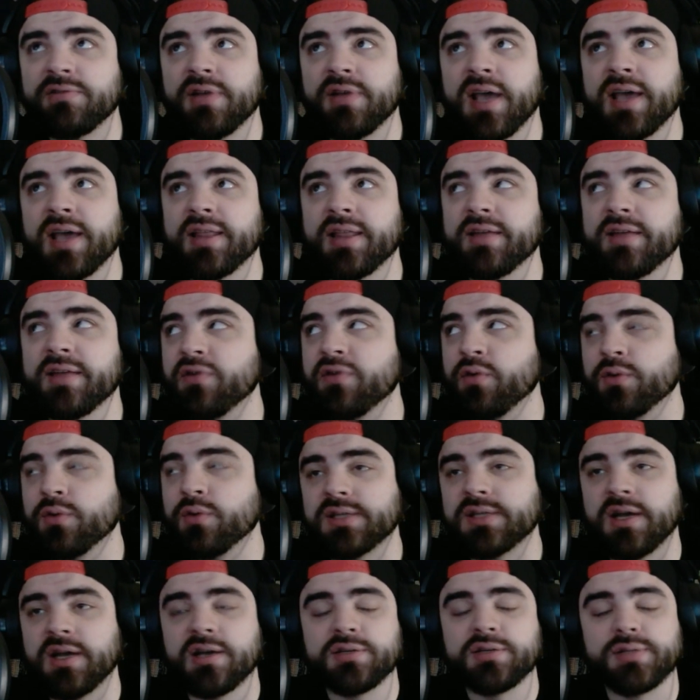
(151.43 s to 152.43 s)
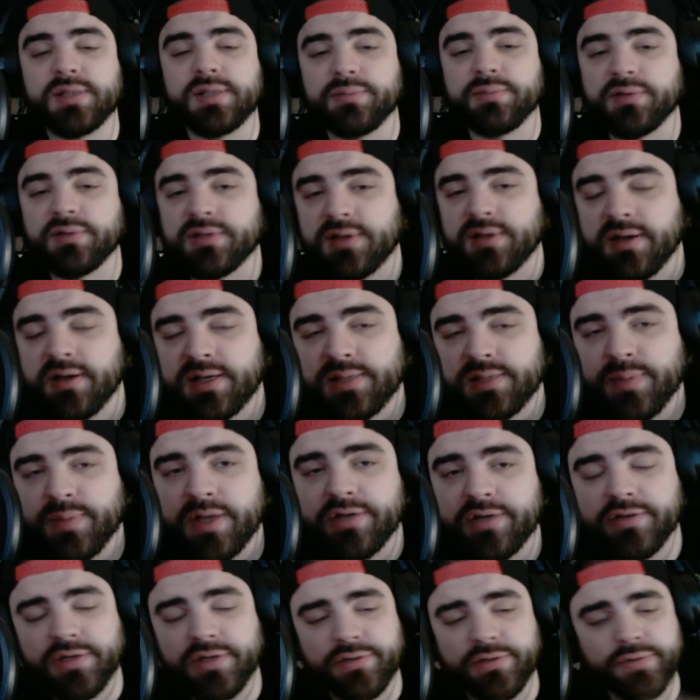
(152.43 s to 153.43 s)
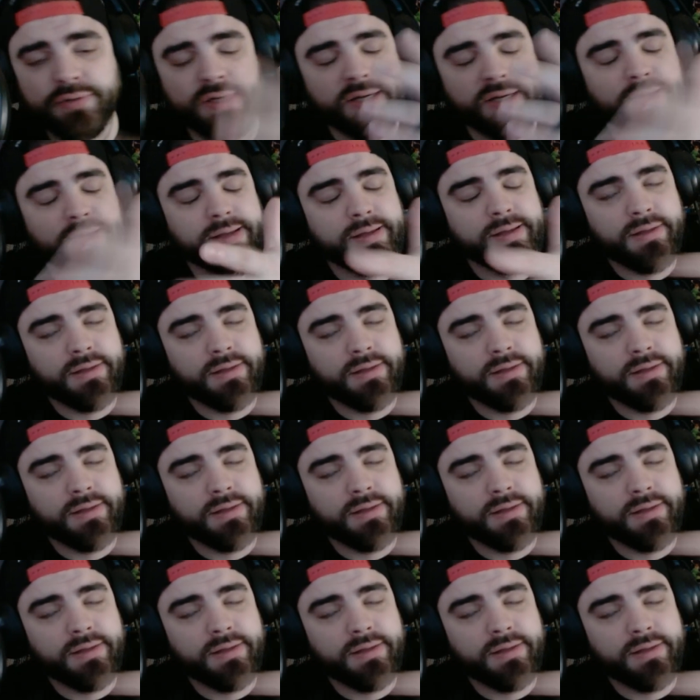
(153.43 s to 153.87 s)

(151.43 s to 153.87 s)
And then, of course, Kanji's able to talk his commander into it.